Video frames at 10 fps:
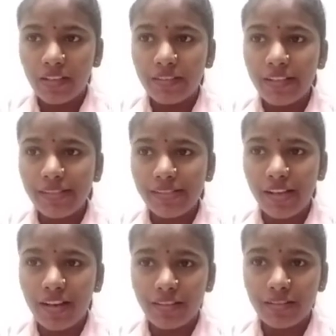These
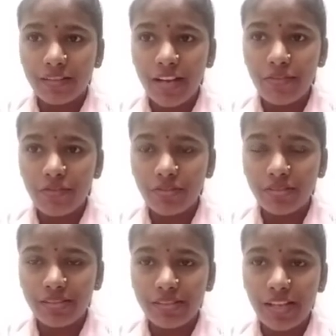are the 10
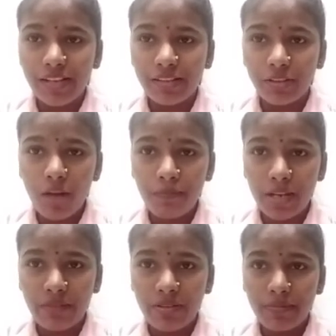roles that the top
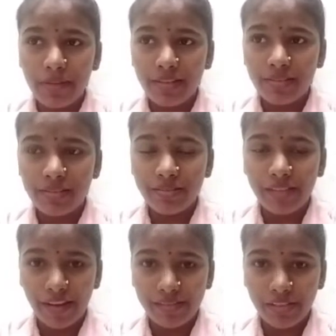level managers
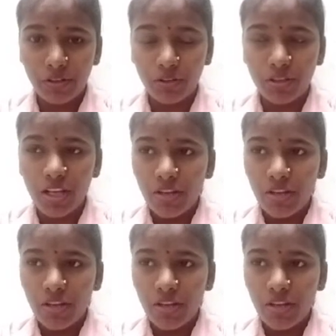execute,